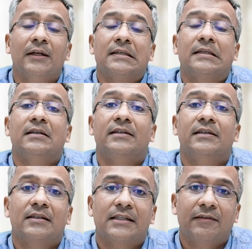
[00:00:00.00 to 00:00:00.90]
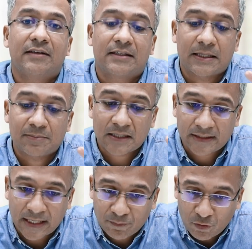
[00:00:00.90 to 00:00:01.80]
senior citizen savings schemes,
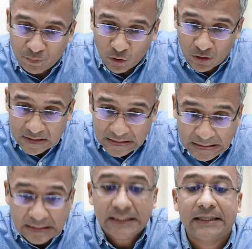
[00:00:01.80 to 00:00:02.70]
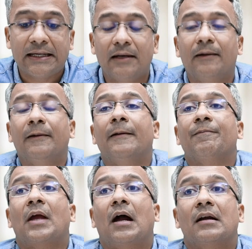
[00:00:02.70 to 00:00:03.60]
type of products in detail,
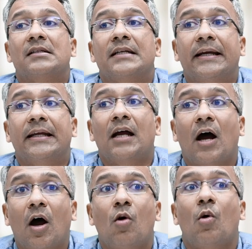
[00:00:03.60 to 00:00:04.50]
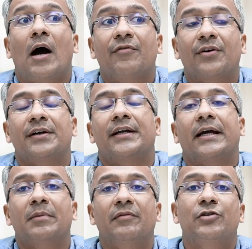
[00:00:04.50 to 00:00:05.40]
understanding how after
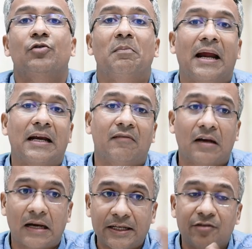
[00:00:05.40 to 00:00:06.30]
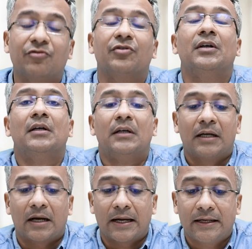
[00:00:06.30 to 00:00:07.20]
retirement we should plan our life,
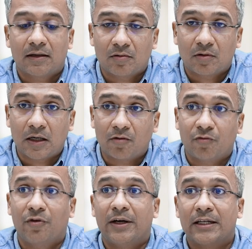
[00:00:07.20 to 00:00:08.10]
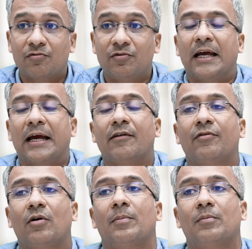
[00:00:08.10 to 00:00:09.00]
right? We have
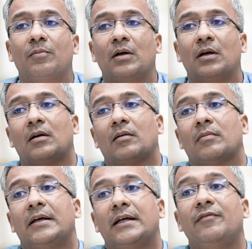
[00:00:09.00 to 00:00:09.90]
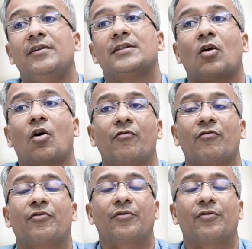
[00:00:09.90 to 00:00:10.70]
a division of